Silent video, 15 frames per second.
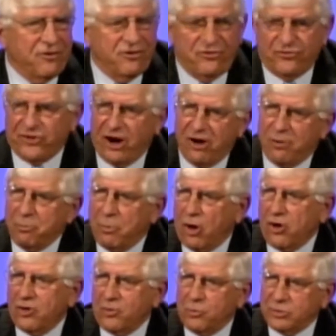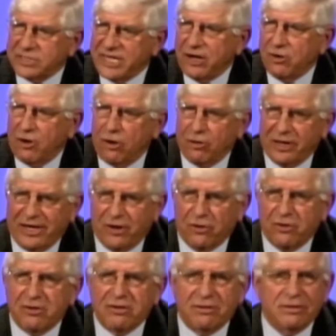Sharon Burton was here
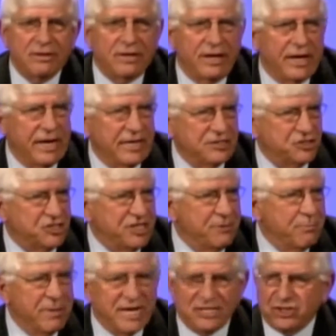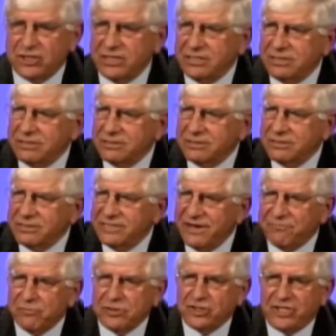earlier and she mentioned
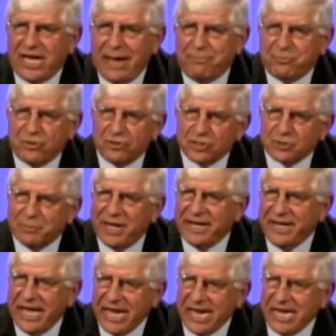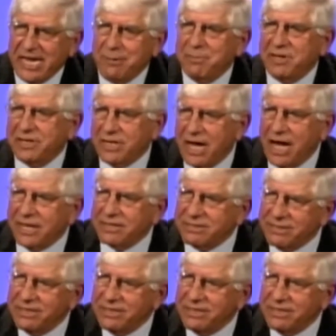different chapters by name and got